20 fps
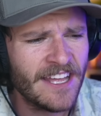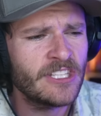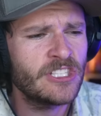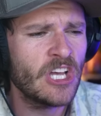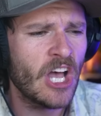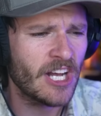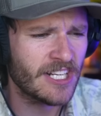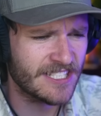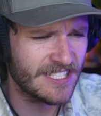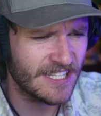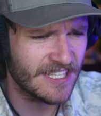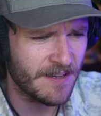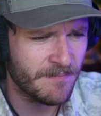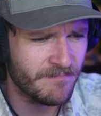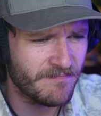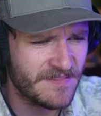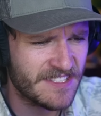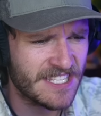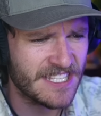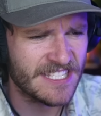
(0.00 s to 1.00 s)
and talk to them
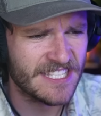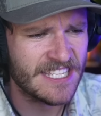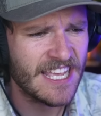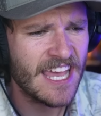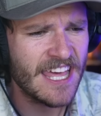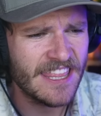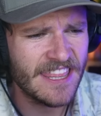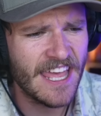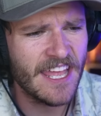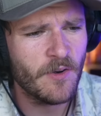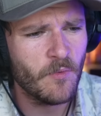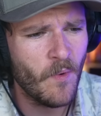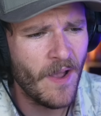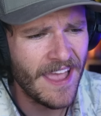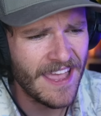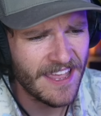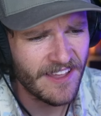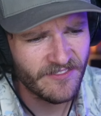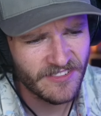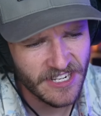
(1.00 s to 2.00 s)
since they'd
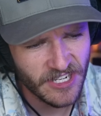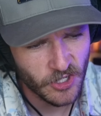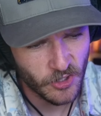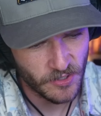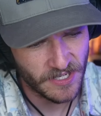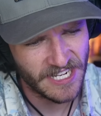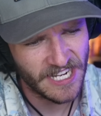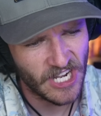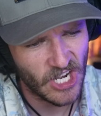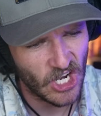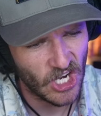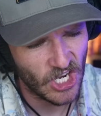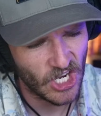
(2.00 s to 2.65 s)
waved and greeted